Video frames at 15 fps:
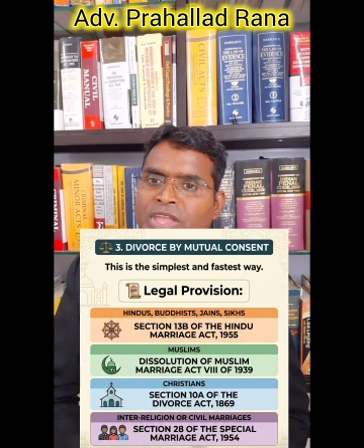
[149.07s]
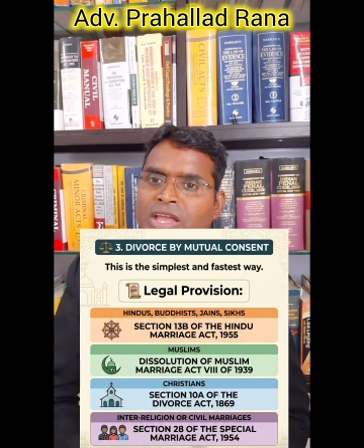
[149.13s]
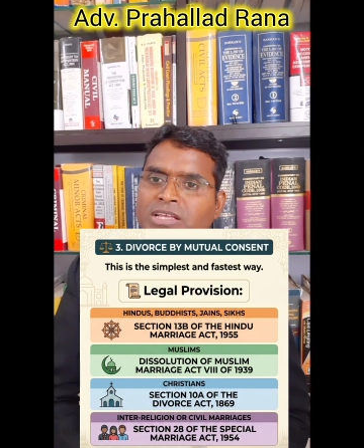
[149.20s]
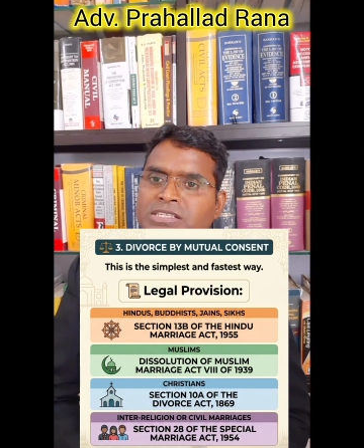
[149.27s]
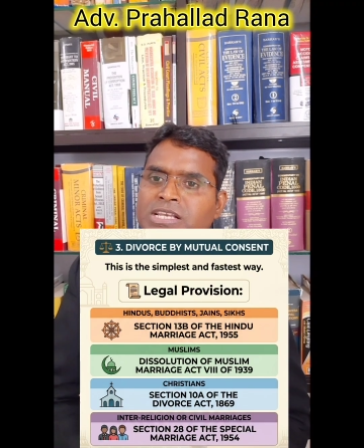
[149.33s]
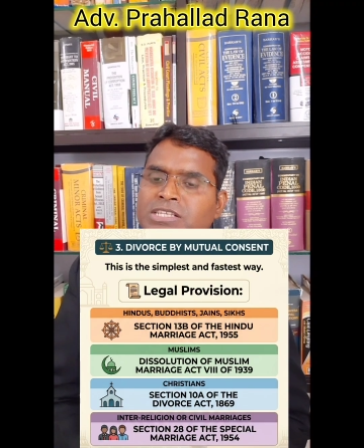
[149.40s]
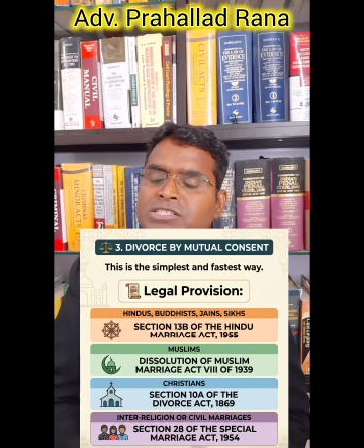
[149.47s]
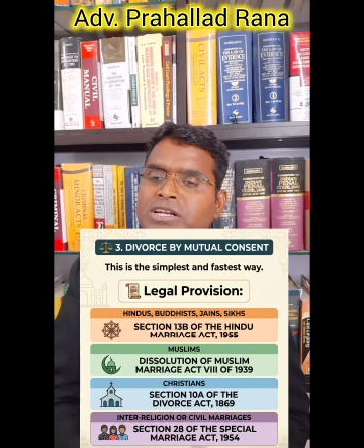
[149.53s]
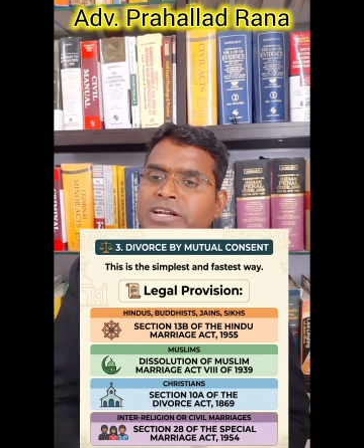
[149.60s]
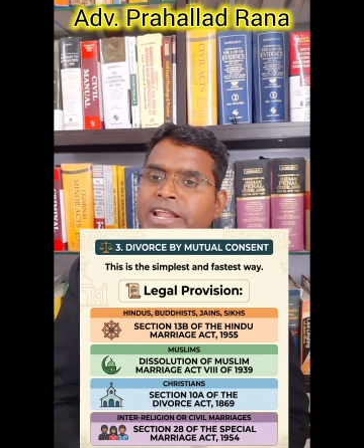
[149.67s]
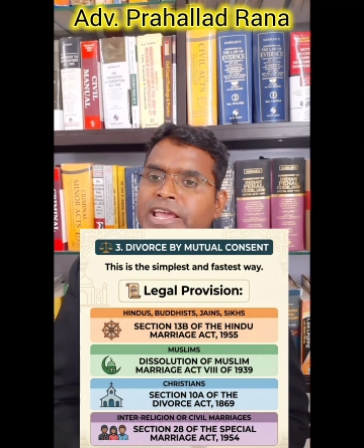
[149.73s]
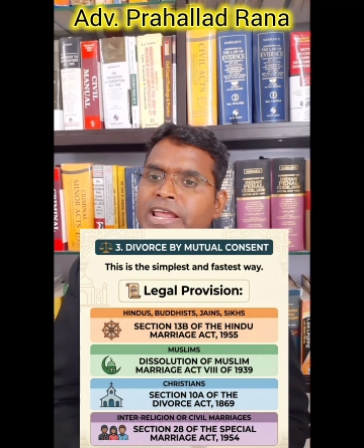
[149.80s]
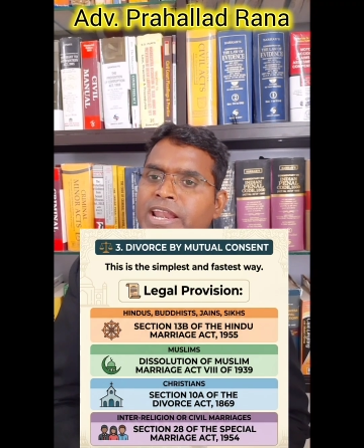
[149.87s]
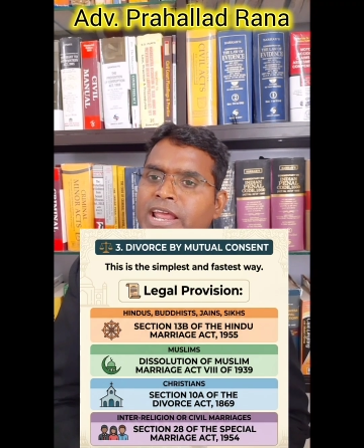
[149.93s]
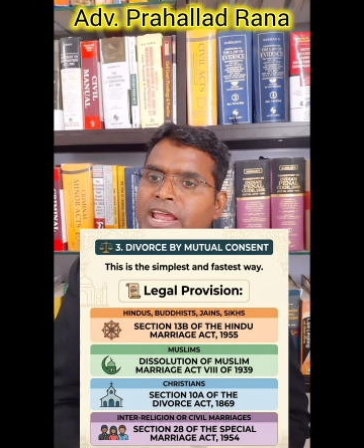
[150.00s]
Section
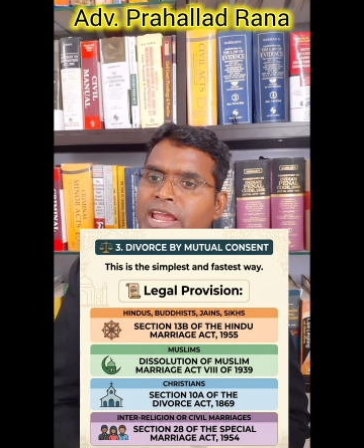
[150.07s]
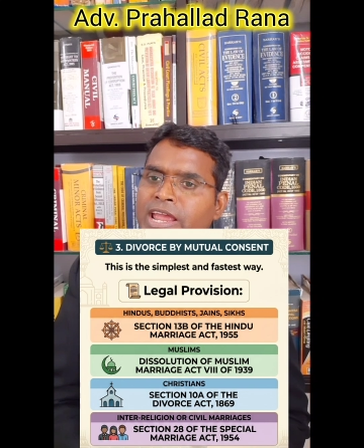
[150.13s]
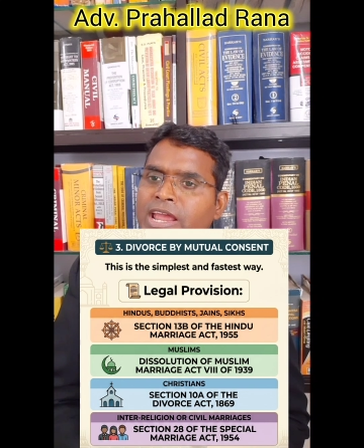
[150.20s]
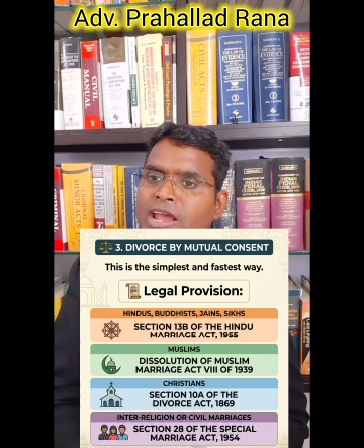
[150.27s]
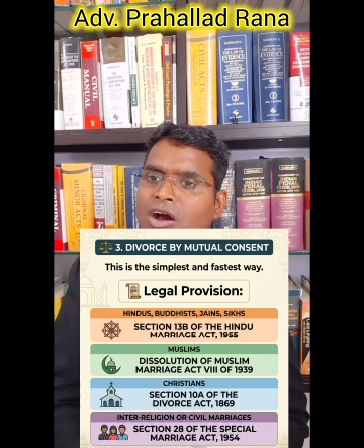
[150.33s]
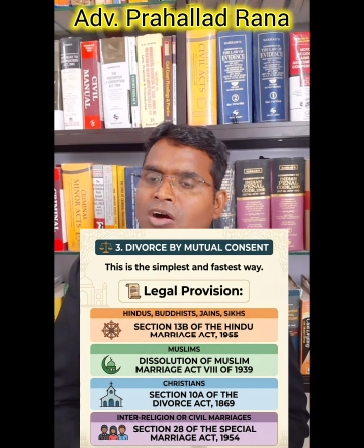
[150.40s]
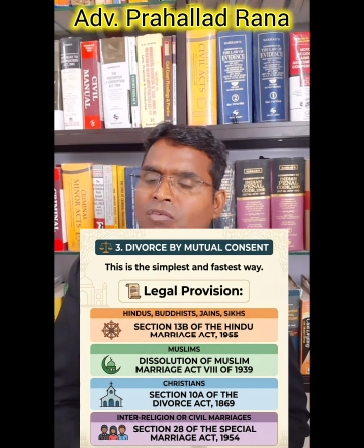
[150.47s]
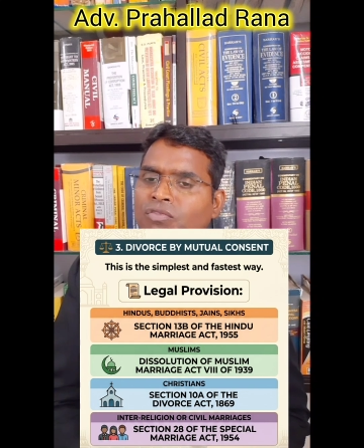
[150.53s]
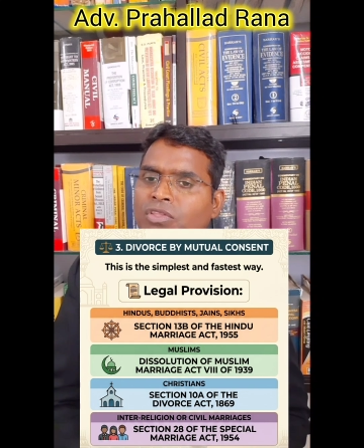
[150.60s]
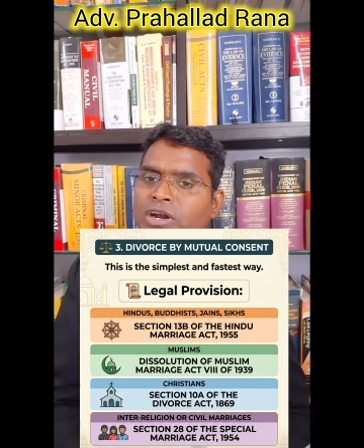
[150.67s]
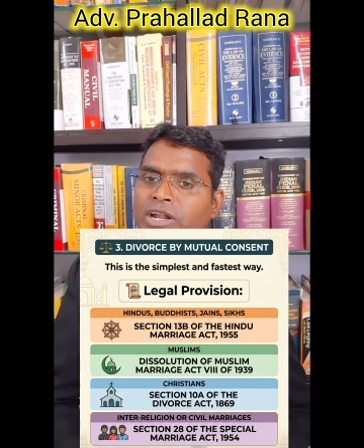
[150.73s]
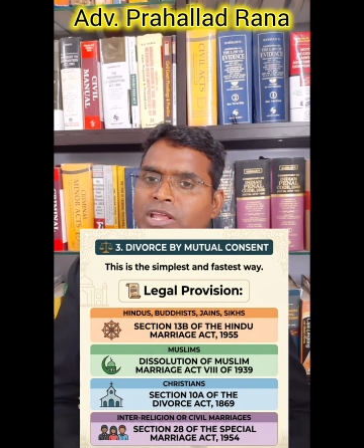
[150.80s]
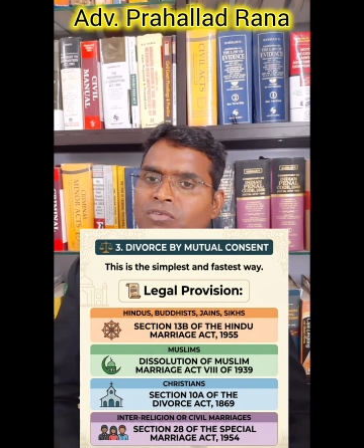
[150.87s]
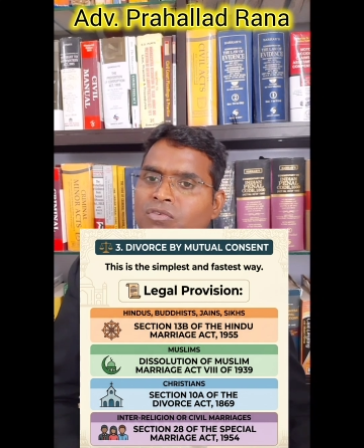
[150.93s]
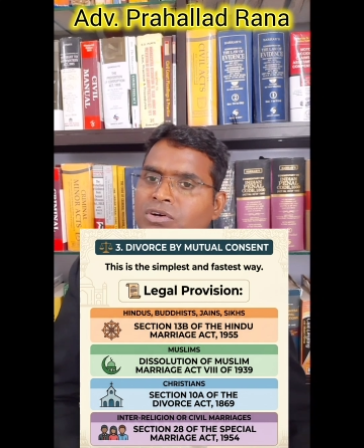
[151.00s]
10A of the
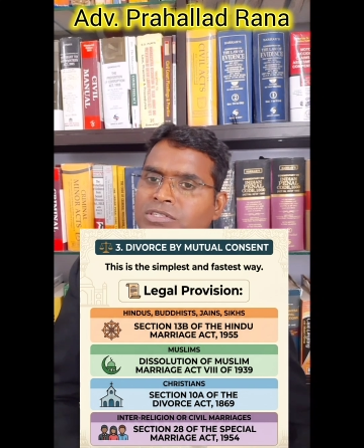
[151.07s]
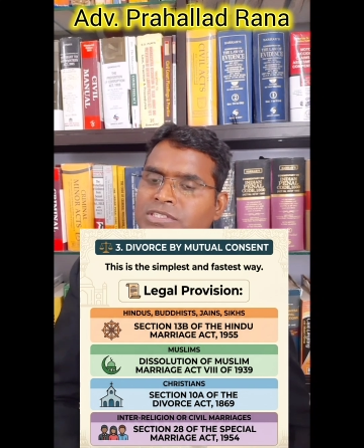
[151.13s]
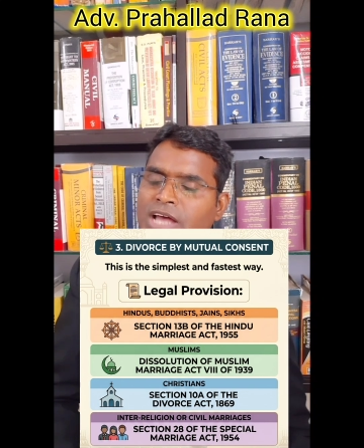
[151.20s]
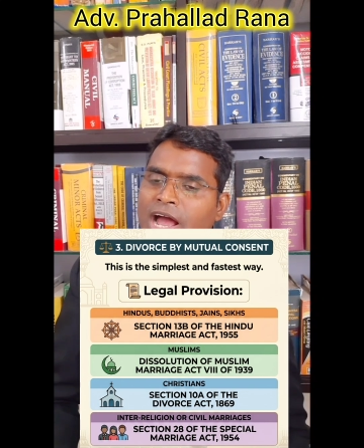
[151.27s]
Divorce